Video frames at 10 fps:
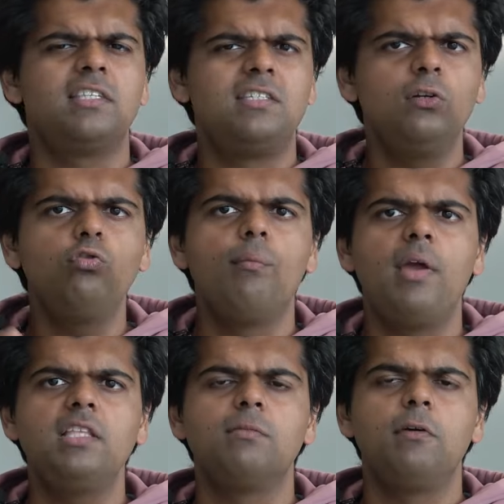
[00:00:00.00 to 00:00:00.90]
it still
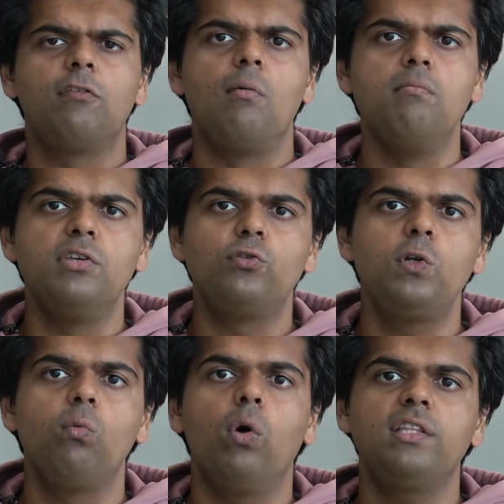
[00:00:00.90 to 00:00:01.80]
remains a bit of a
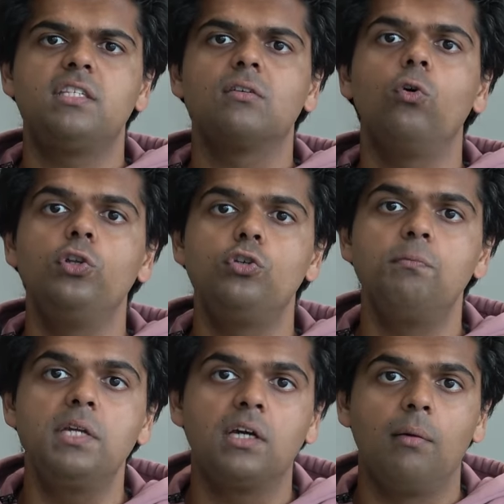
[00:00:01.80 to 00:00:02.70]
mystery what's going to
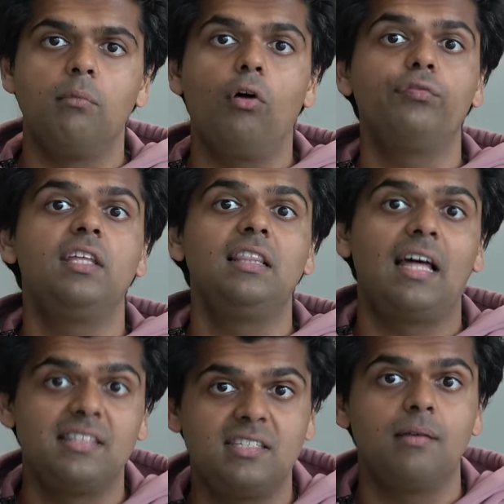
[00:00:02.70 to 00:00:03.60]
become of the
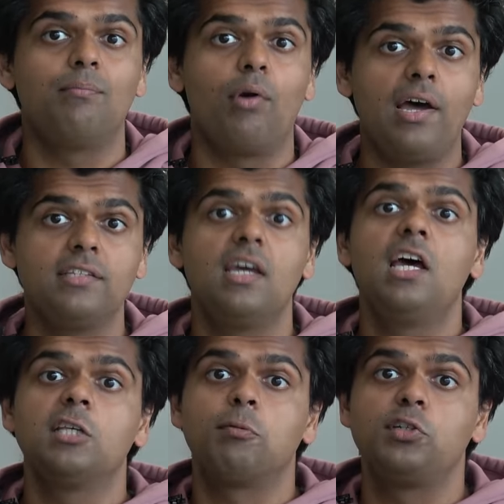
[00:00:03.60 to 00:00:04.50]
Lancia brand,
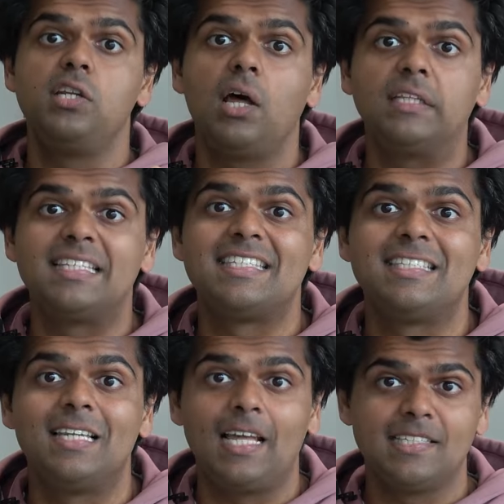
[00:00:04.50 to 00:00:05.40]
especially now that
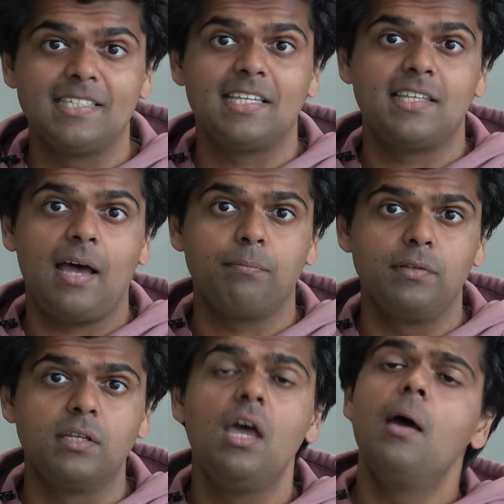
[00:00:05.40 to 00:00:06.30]
Stellantis has
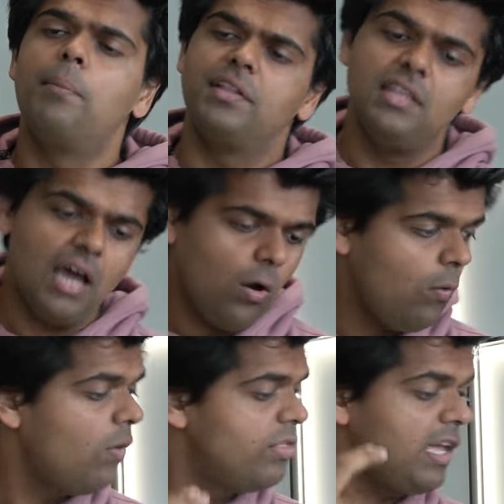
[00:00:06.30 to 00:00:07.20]
happened. But
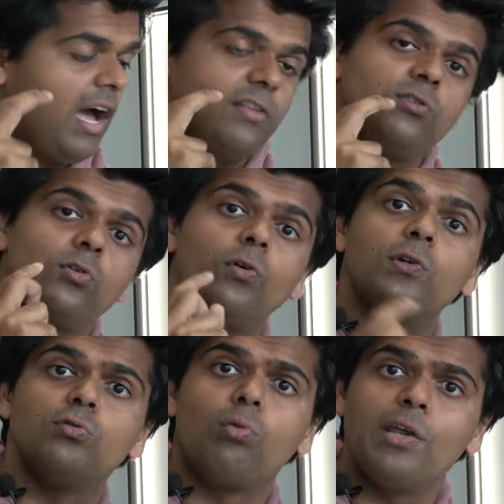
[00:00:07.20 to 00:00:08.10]
now the answer
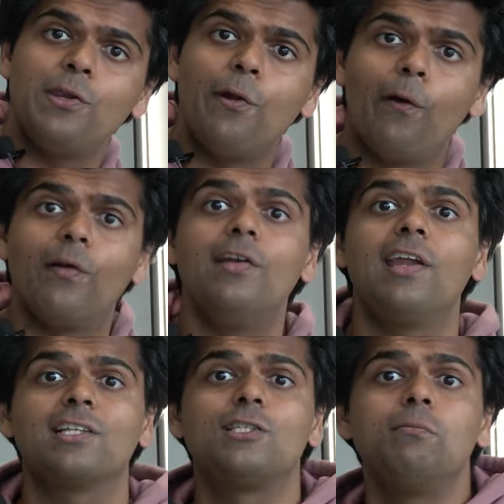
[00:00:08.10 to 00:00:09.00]
is right here
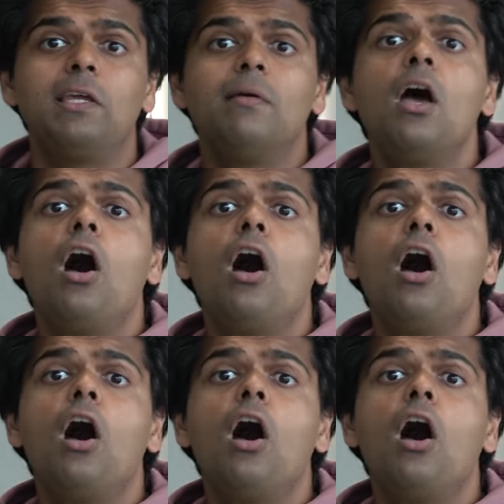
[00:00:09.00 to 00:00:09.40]
next to me.